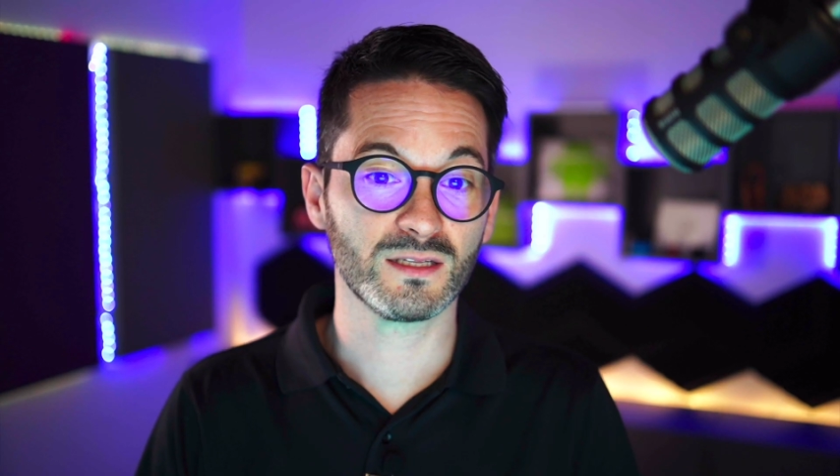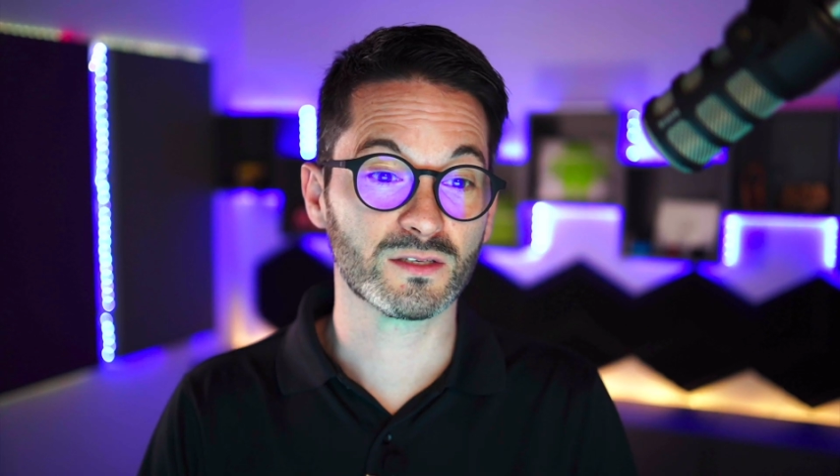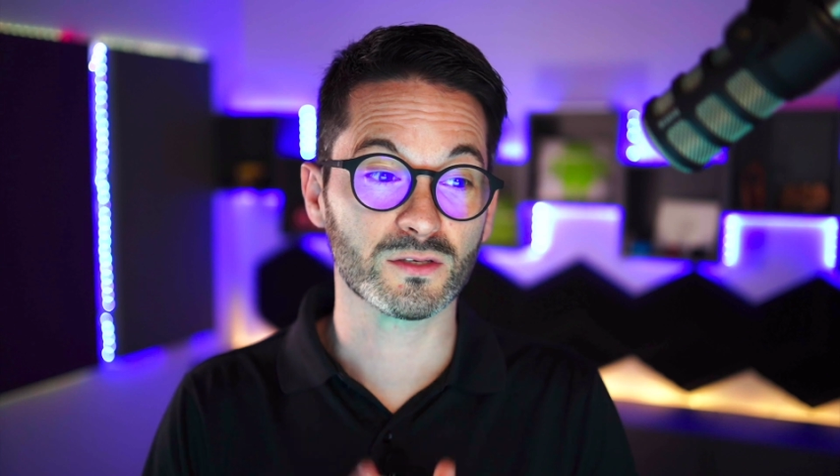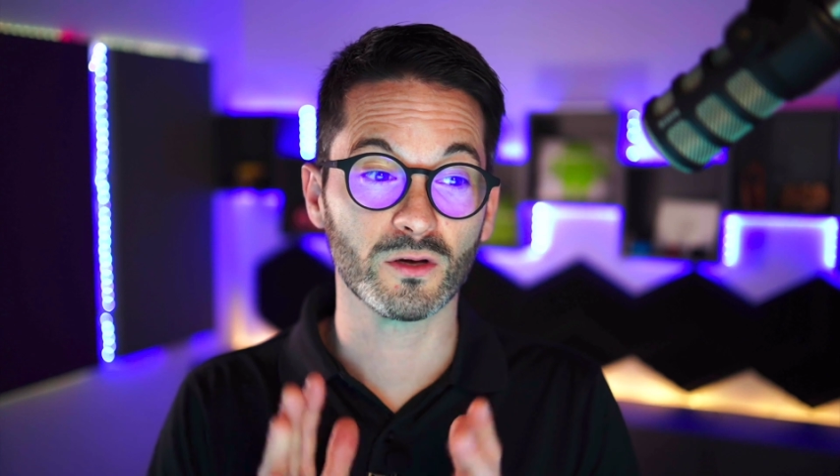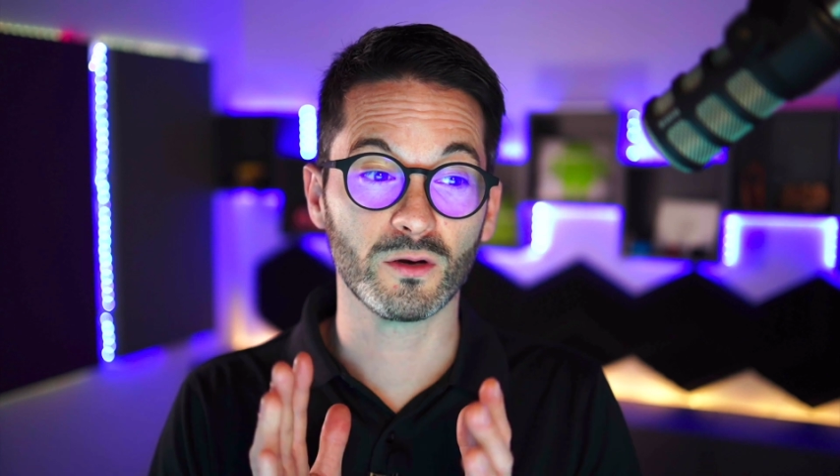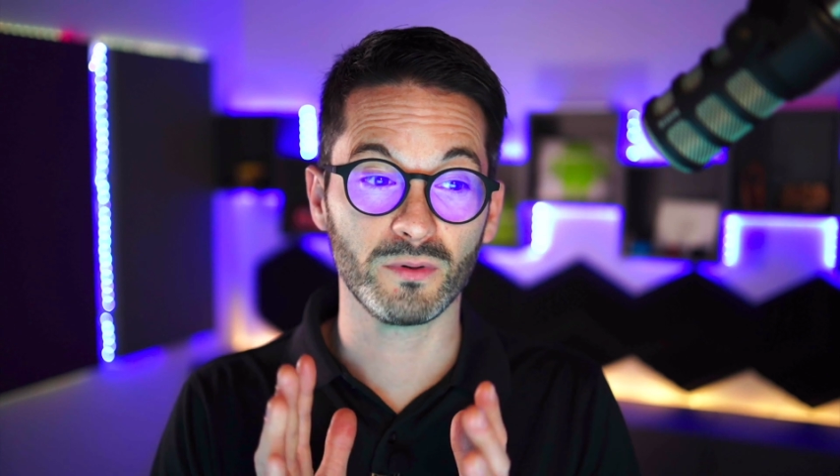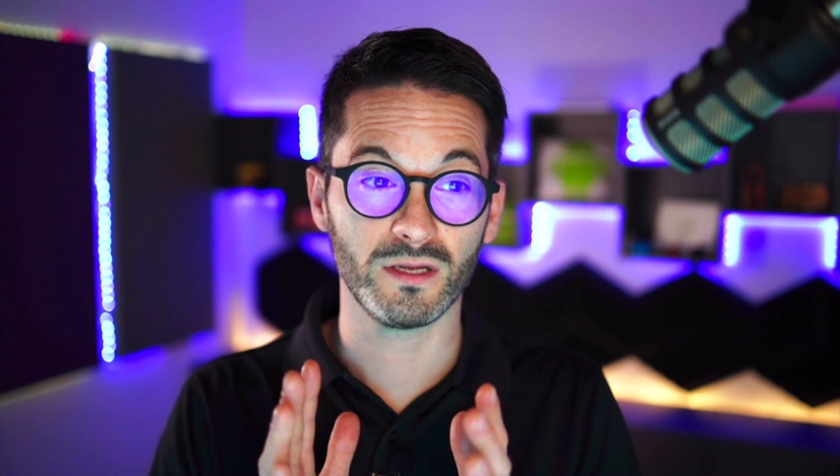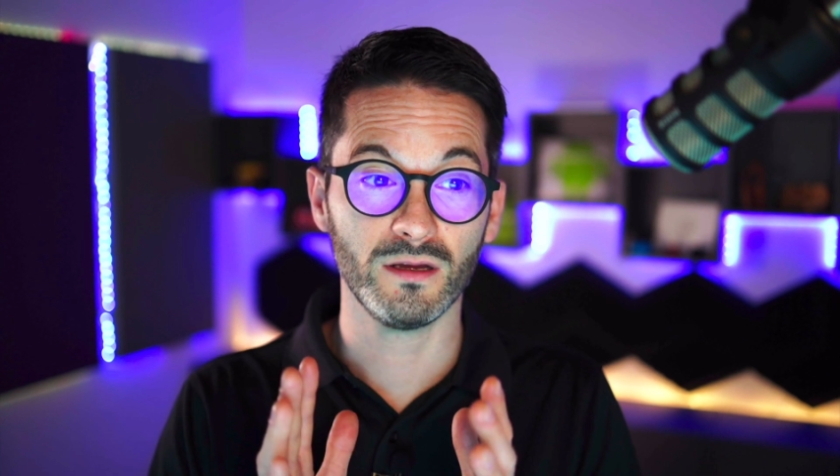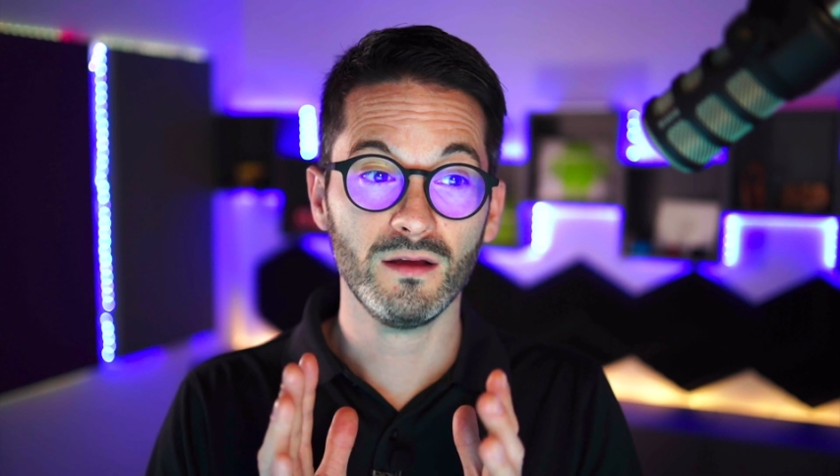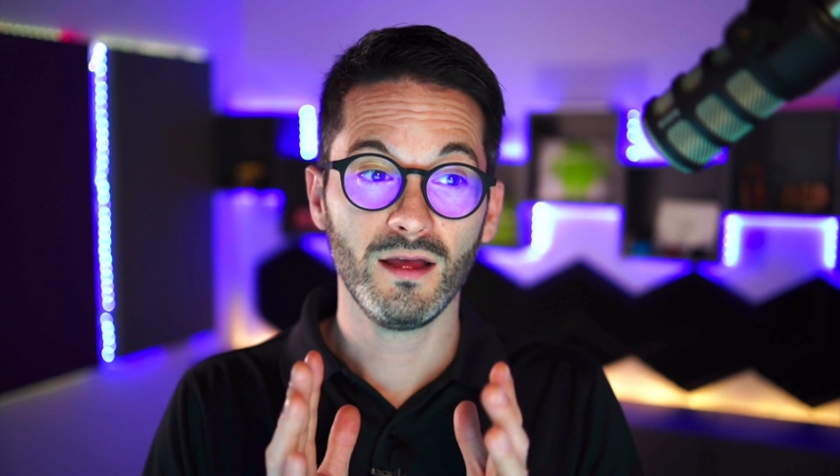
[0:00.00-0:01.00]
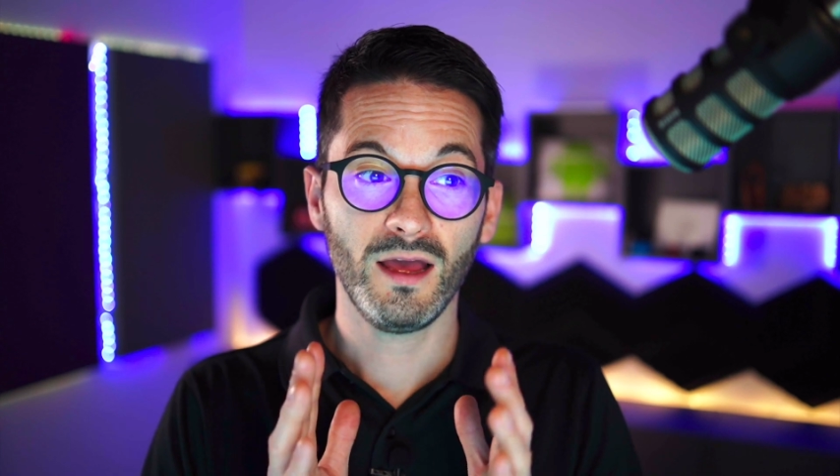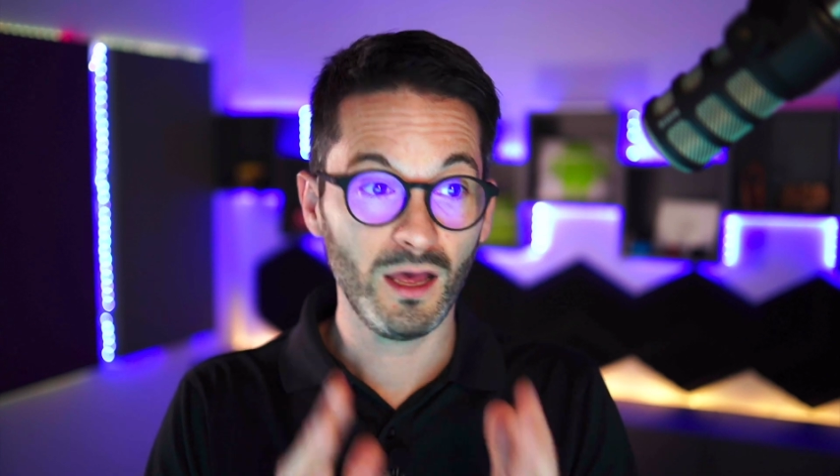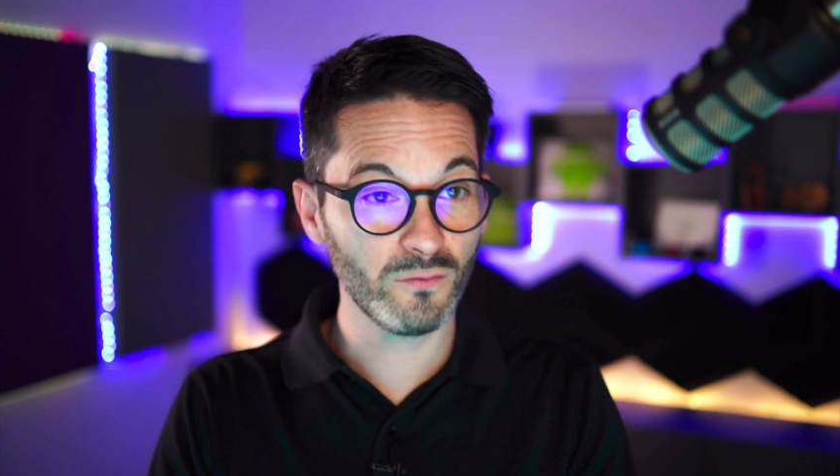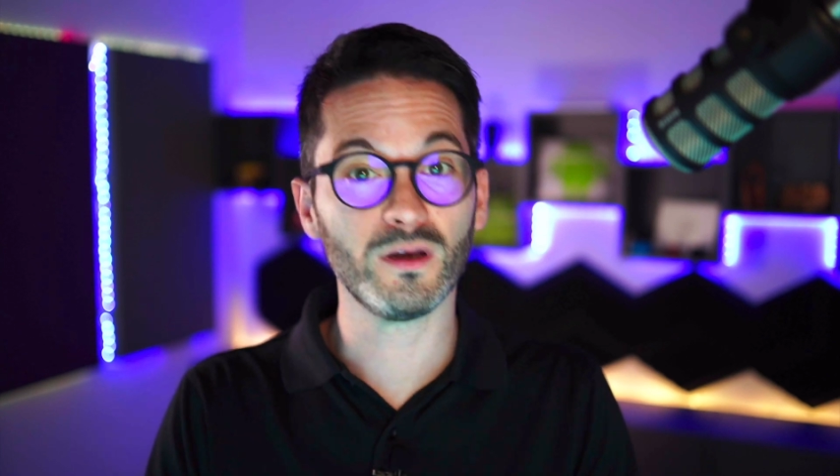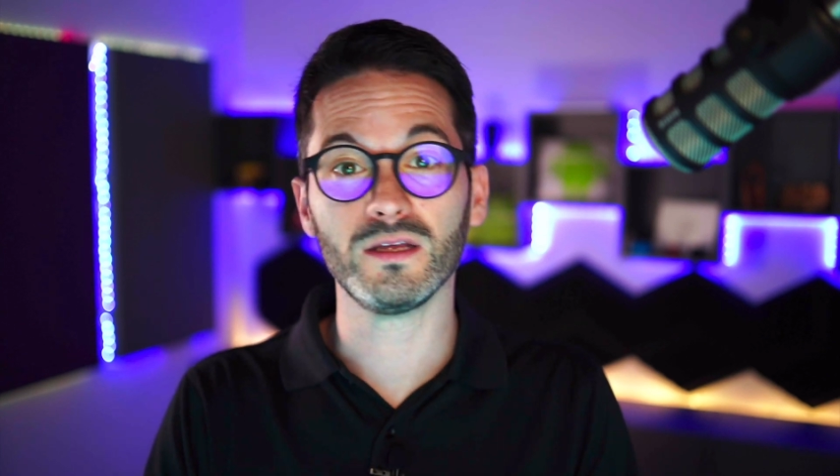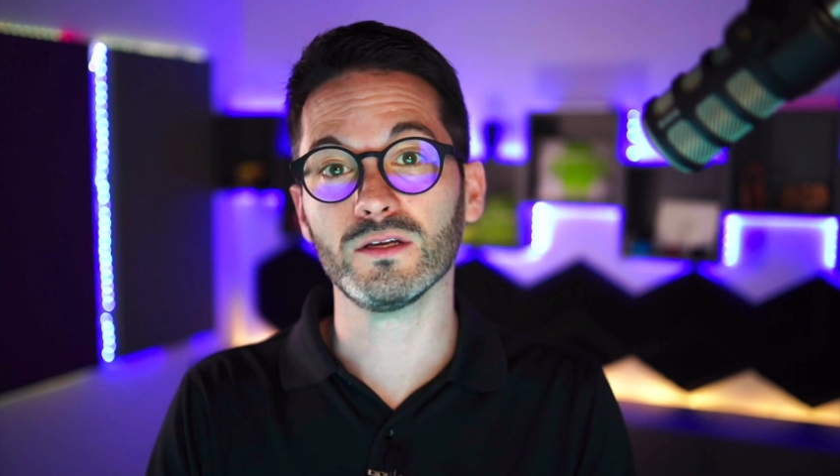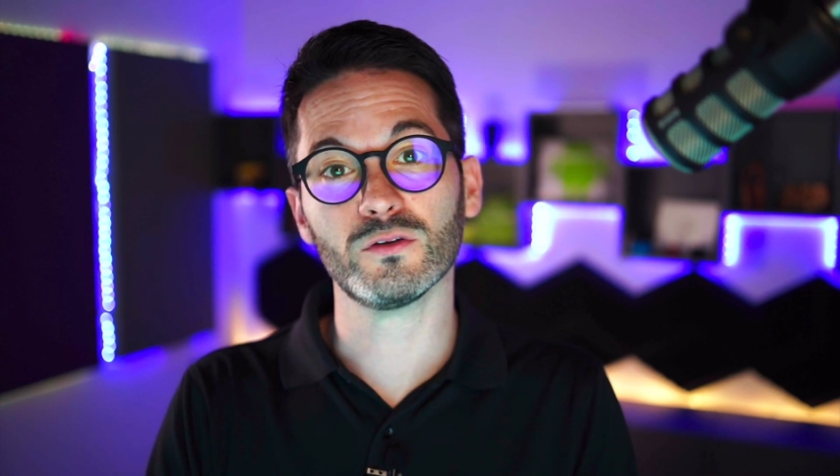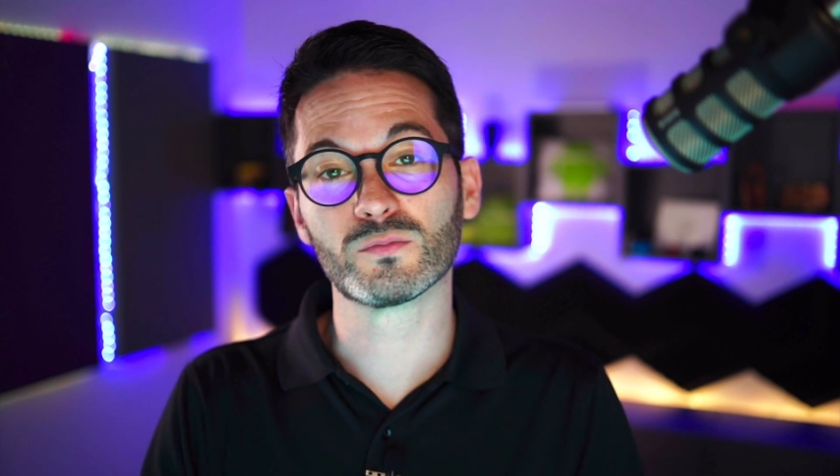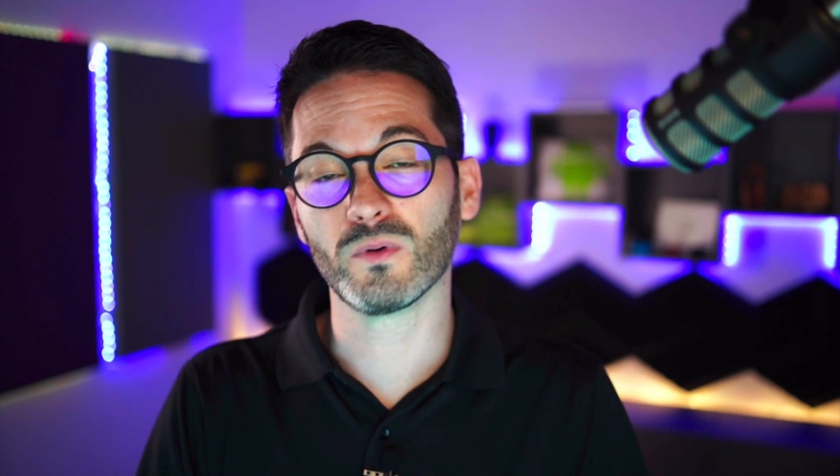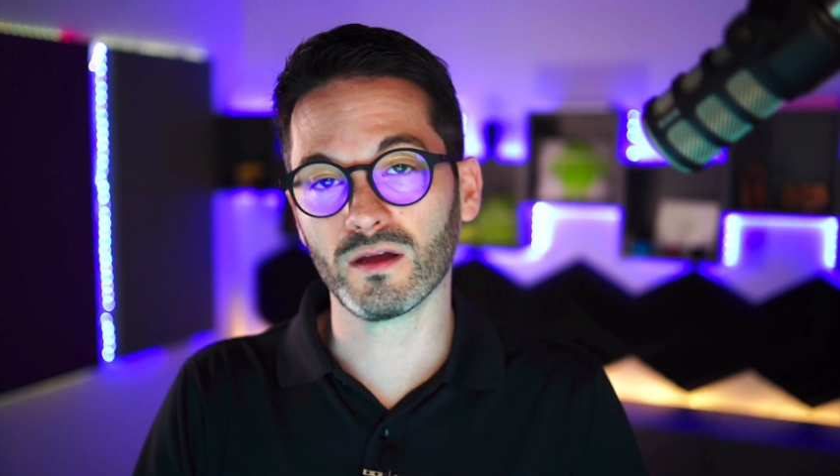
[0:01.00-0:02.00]
this is going to be heavily
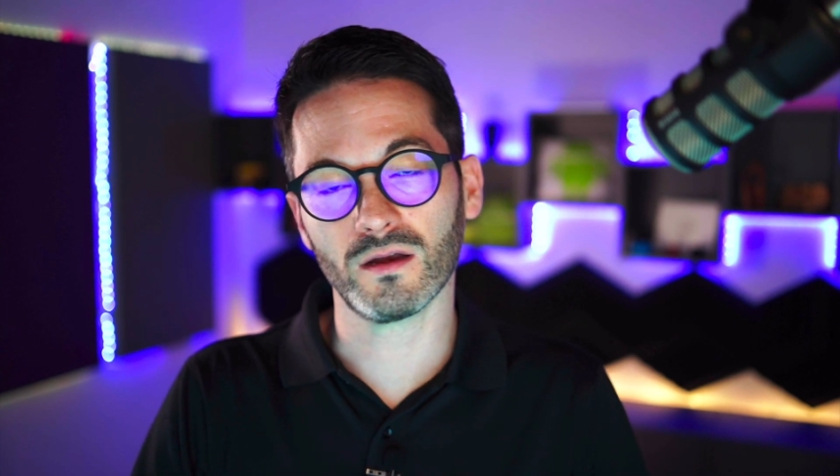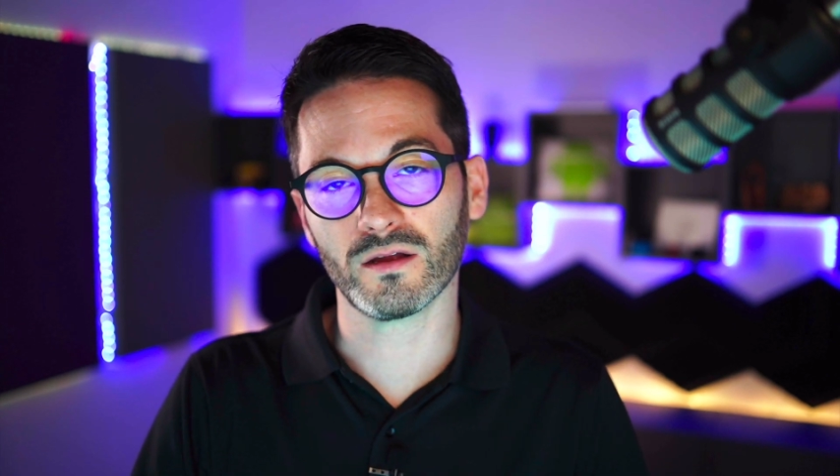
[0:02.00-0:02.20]
used by a